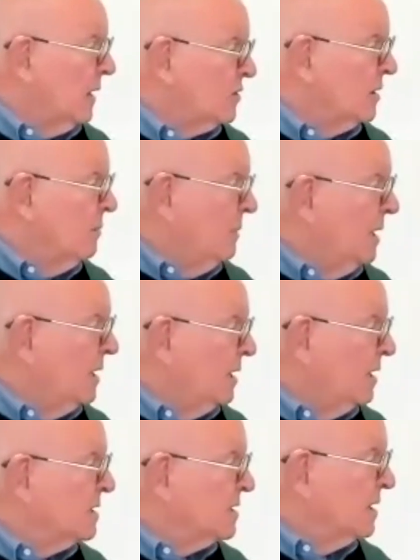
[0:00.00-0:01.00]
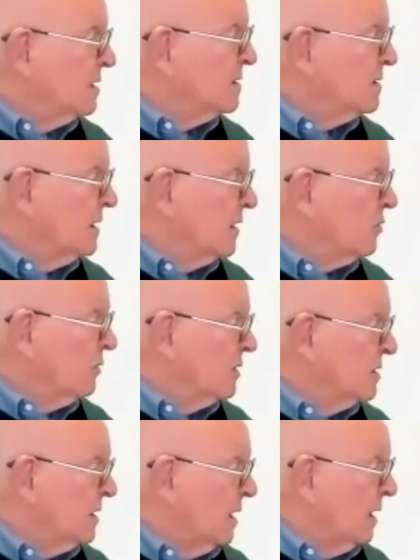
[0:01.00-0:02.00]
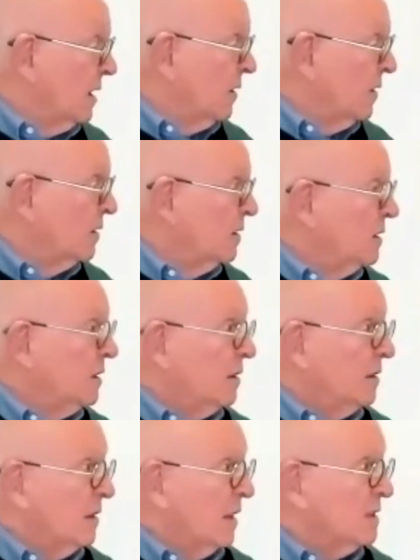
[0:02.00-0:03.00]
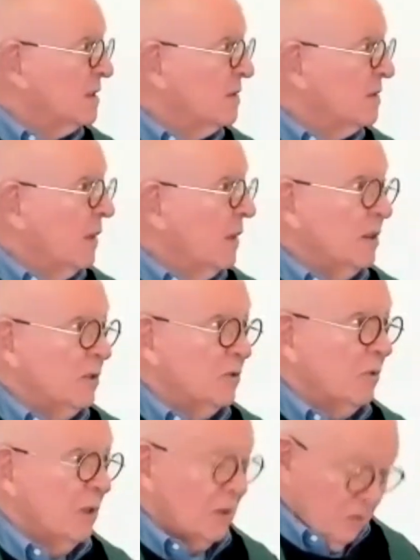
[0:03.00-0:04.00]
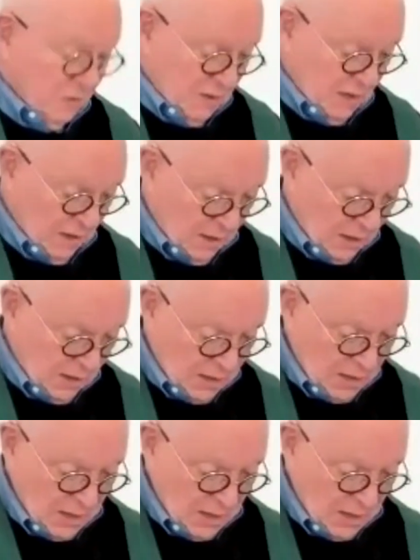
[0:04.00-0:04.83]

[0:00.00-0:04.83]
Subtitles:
actually mean in a sense sexual desire, although that's my usual understanding,